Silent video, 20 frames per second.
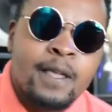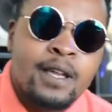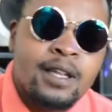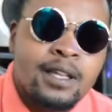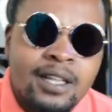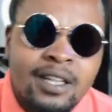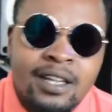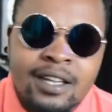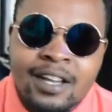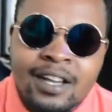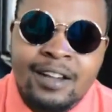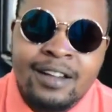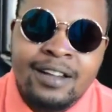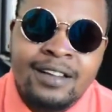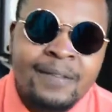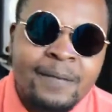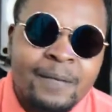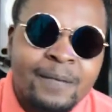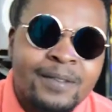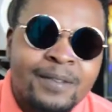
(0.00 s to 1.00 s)

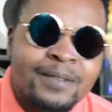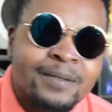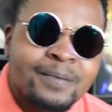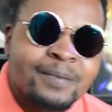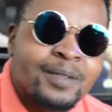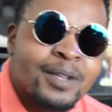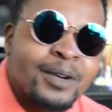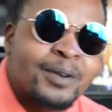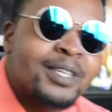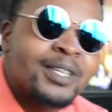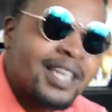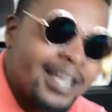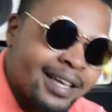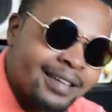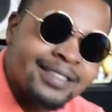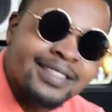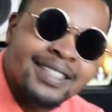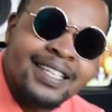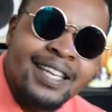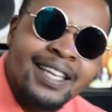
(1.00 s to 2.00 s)
Oh yeah,
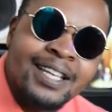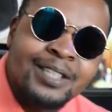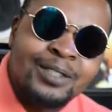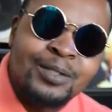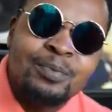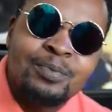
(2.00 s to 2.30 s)
and I do